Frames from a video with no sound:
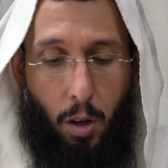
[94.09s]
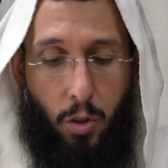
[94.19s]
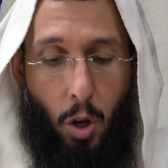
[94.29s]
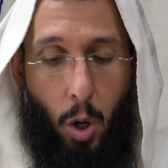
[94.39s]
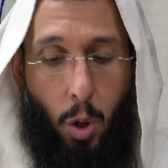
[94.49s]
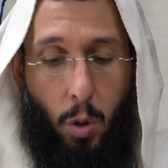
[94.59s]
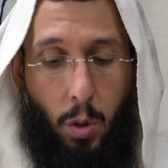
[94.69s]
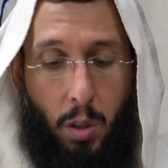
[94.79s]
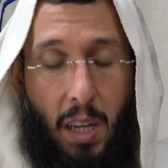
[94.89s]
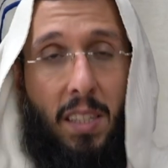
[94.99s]
So
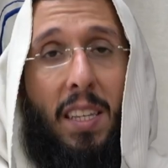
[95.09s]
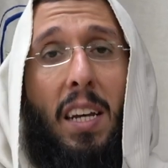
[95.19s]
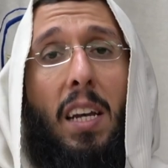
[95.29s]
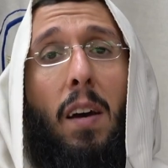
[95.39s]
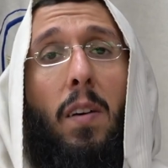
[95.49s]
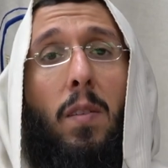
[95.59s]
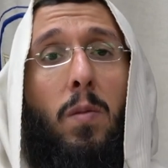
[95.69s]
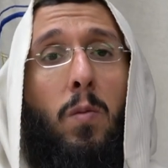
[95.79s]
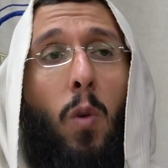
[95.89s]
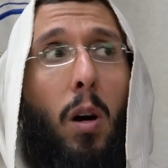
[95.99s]
they say a
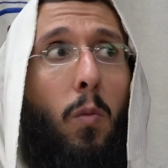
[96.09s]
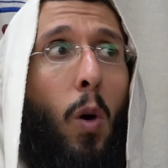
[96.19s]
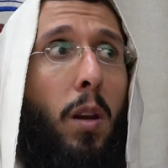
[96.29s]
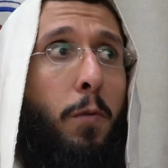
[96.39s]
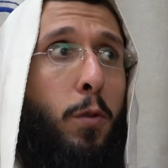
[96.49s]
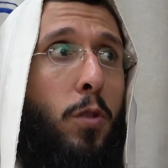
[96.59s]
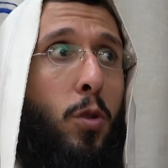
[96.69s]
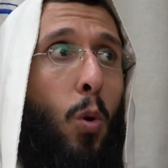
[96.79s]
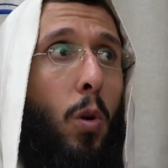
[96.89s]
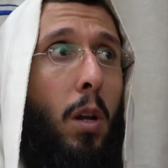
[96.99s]
wonderful
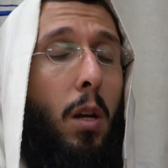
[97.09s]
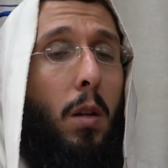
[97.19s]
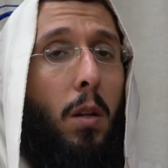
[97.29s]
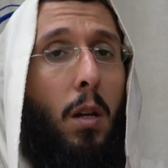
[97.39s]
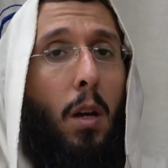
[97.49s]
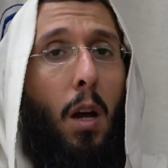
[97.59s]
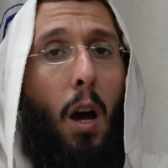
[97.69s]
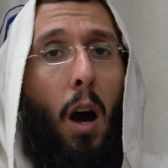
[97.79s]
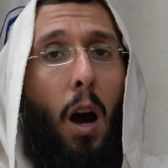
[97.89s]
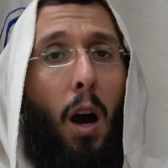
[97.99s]
story
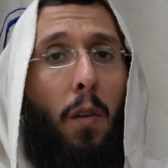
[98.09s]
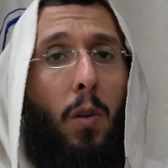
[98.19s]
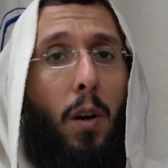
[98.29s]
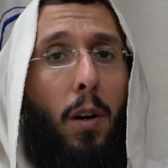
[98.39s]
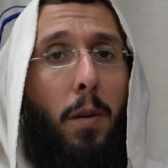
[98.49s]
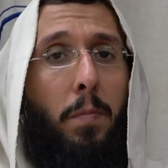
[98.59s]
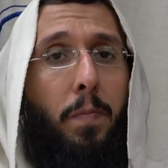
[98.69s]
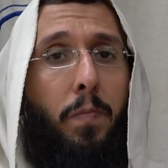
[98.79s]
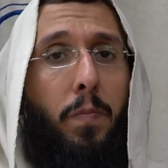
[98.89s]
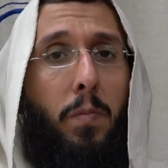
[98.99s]
of uh,
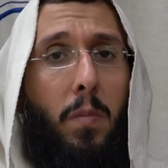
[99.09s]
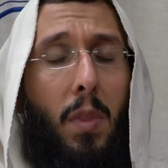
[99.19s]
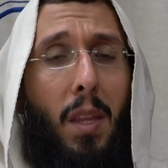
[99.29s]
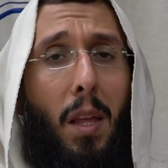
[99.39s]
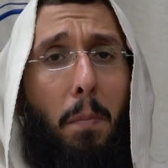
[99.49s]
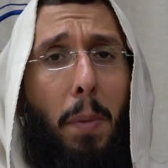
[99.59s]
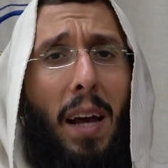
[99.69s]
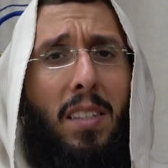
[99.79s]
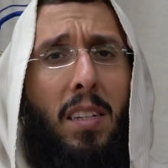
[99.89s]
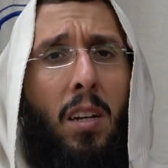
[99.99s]

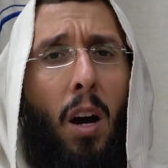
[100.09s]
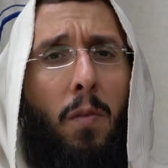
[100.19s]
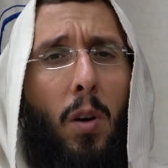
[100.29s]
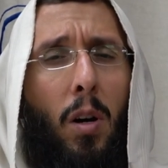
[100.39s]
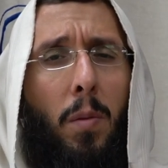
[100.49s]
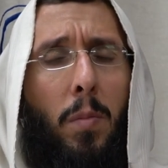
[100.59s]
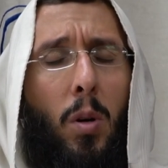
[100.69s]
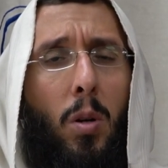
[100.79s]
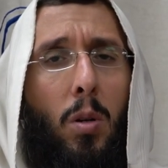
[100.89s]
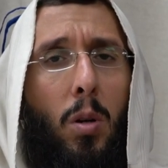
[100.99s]
passing of uh,
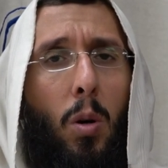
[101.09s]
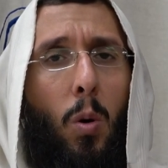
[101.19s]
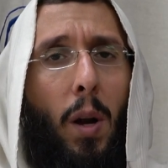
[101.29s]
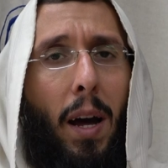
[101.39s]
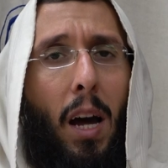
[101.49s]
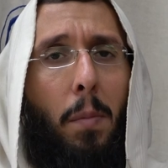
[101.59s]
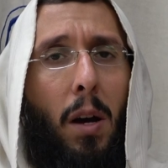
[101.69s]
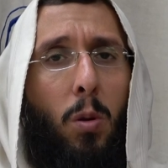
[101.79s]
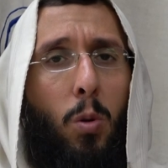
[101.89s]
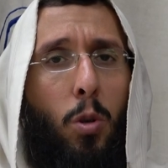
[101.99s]
Orachaim
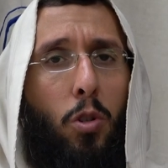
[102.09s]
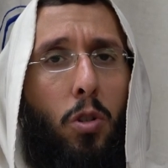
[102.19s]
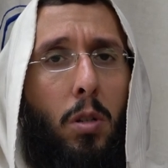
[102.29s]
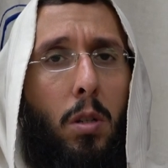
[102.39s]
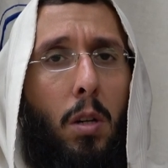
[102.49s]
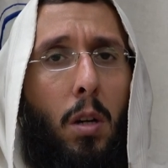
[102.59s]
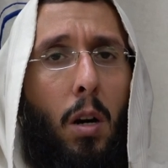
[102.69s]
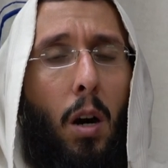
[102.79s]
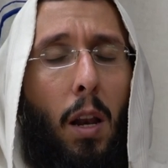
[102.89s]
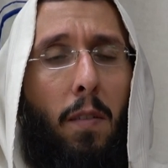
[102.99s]

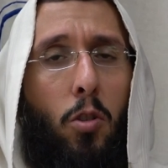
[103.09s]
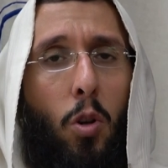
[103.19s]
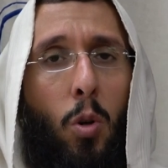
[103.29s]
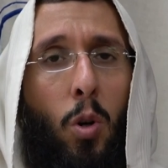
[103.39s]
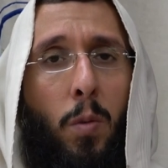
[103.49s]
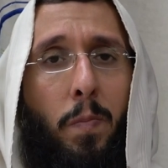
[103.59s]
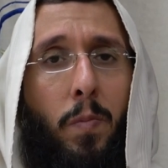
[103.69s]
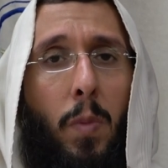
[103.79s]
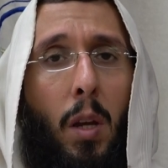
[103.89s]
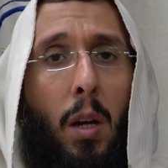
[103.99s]
alav shalom,
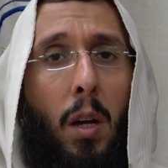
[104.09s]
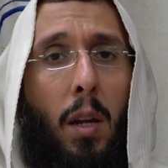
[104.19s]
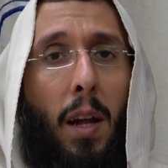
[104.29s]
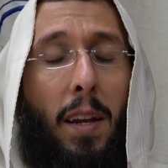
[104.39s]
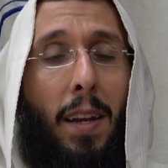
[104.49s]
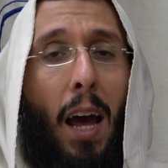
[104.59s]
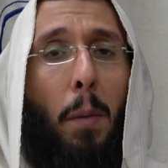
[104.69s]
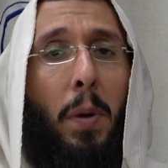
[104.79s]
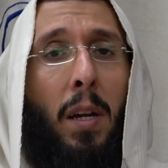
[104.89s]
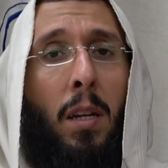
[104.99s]
that it
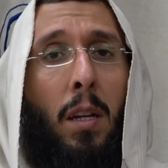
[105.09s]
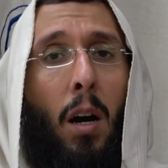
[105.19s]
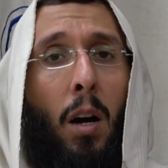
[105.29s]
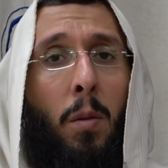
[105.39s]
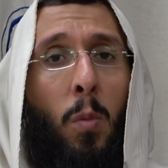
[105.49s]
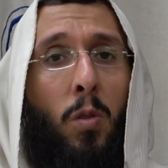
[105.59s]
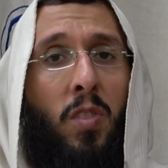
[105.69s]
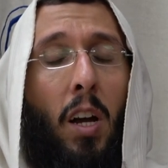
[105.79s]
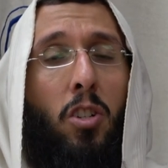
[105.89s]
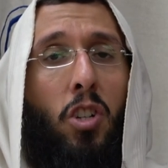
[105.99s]
happened on
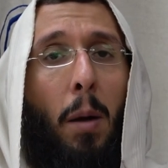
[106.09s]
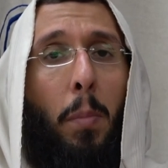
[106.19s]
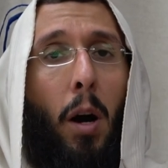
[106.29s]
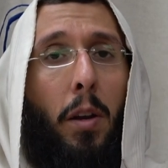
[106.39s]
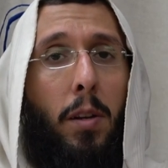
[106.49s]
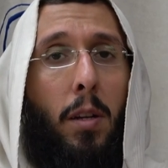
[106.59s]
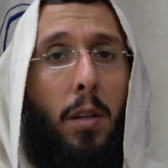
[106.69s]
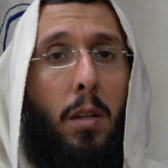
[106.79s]
Mosai Shabbat.